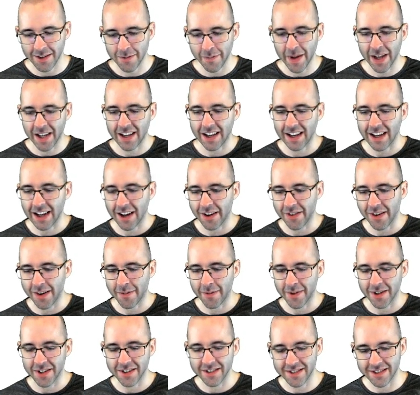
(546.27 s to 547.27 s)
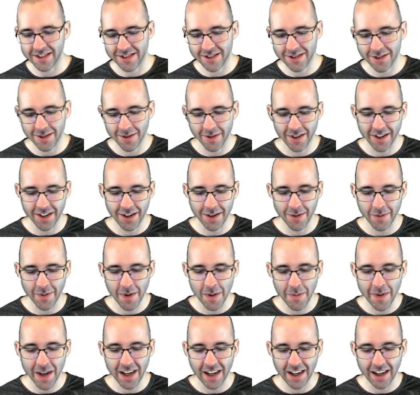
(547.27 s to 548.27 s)
Bank account numbers. This should it could
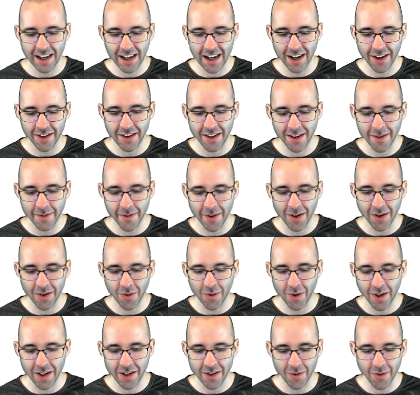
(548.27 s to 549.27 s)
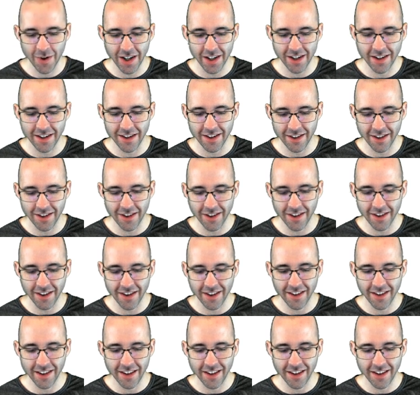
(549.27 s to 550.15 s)
be bank account number 112